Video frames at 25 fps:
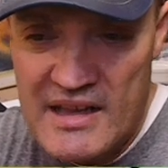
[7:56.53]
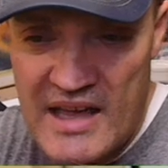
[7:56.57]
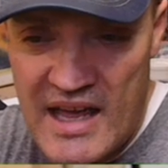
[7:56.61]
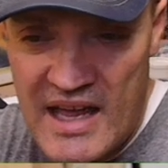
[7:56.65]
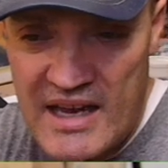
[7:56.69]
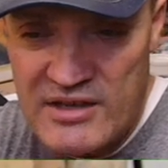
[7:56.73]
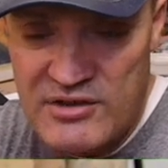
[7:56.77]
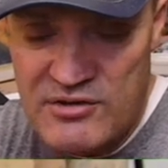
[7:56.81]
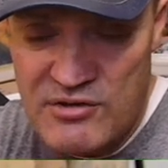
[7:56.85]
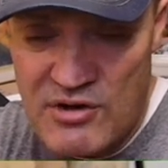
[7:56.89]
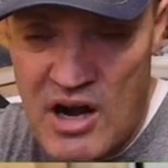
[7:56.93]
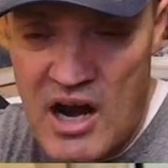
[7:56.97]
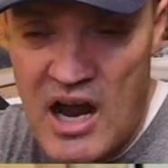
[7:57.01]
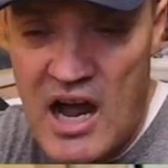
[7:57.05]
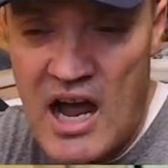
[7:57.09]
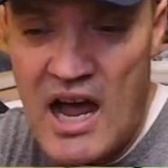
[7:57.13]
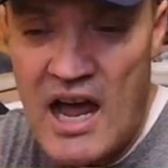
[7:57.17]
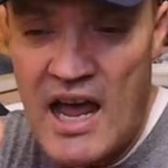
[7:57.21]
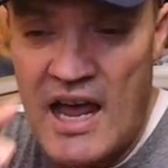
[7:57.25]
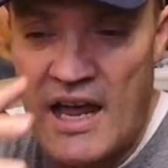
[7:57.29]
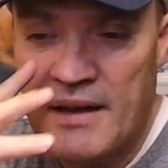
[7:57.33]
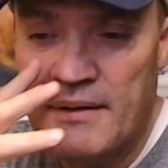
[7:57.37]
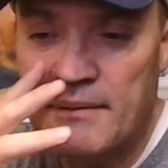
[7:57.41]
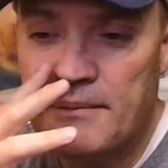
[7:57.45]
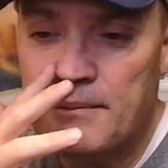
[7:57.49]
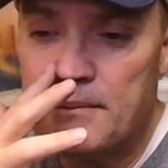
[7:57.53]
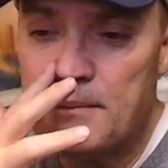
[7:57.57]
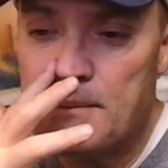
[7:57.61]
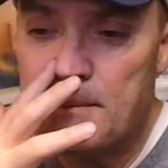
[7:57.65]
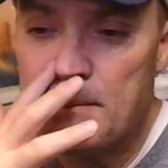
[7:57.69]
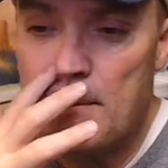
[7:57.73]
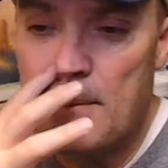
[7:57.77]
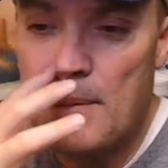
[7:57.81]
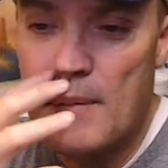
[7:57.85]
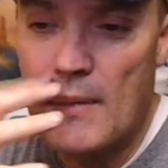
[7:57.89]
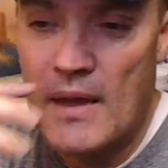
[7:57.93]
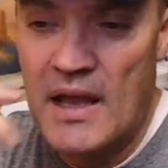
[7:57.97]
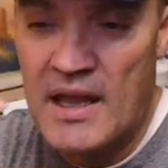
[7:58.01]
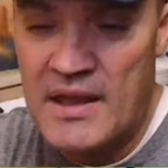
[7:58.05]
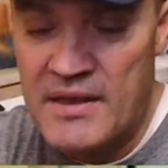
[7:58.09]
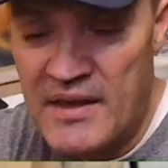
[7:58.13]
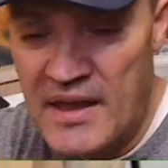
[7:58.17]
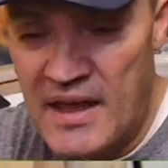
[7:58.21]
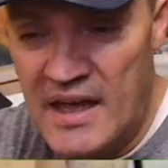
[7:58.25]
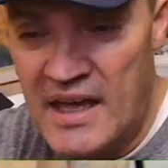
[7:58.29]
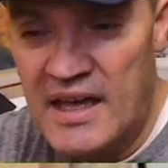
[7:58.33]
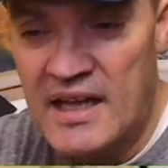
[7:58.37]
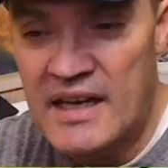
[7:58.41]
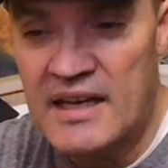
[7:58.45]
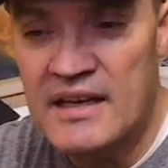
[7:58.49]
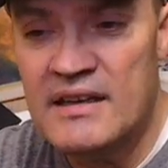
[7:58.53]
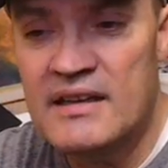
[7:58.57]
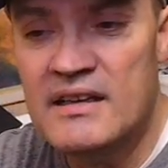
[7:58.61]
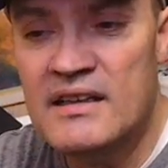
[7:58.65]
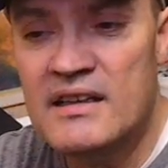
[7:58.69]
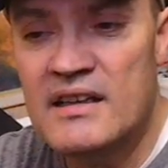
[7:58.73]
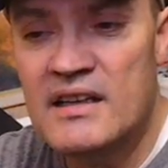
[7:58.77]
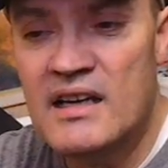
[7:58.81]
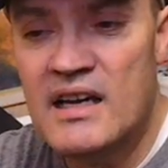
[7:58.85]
that dry, and then